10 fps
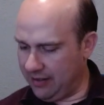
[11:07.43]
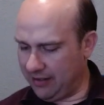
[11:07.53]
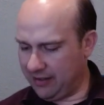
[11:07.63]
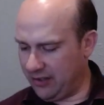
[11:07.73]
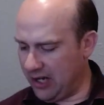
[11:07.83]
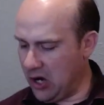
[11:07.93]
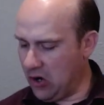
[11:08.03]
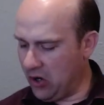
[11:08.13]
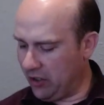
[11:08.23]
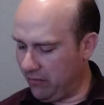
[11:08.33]
and it's a
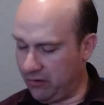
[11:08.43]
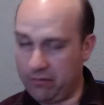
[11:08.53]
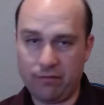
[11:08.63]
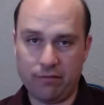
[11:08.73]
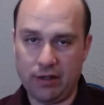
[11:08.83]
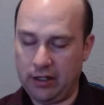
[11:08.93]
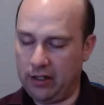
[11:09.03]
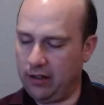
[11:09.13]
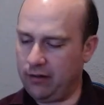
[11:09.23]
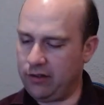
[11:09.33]
JR
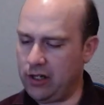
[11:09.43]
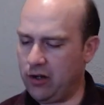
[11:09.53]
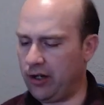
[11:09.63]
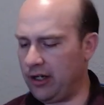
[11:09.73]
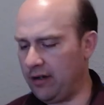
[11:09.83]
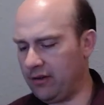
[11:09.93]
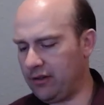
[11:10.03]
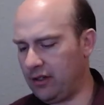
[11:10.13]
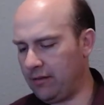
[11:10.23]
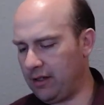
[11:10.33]
uh, JR cover,
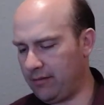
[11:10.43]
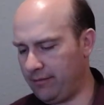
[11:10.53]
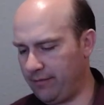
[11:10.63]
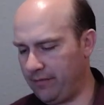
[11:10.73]
so I'm not